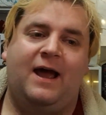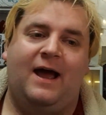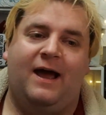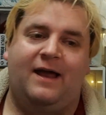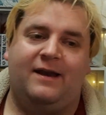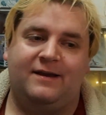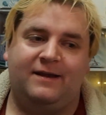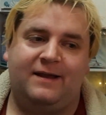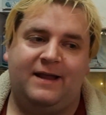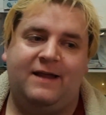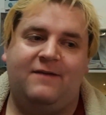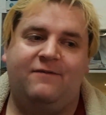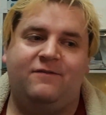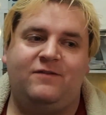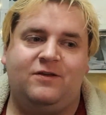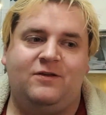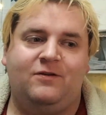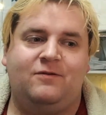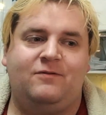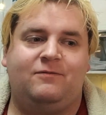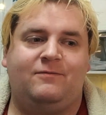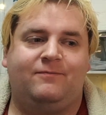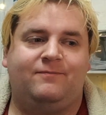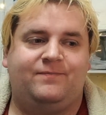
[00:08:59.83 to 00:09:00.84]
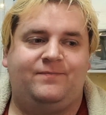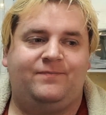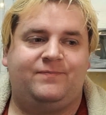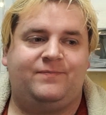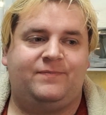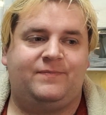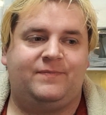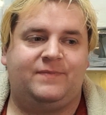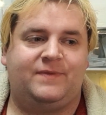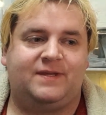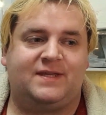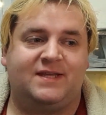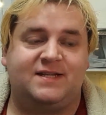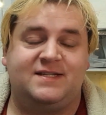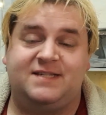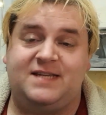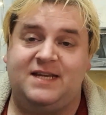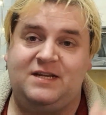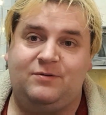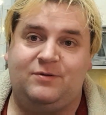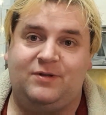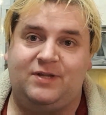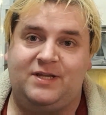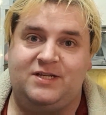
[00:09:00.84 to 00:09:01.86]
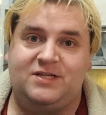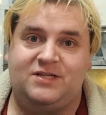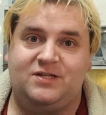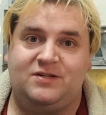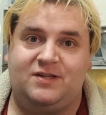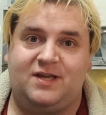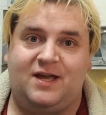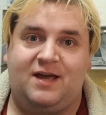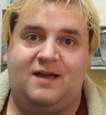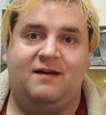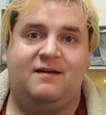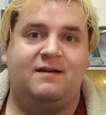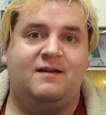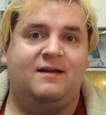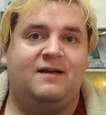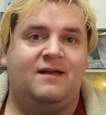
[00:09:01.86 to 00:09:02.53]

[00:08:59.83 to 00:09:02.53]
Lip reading: And if you continually do that,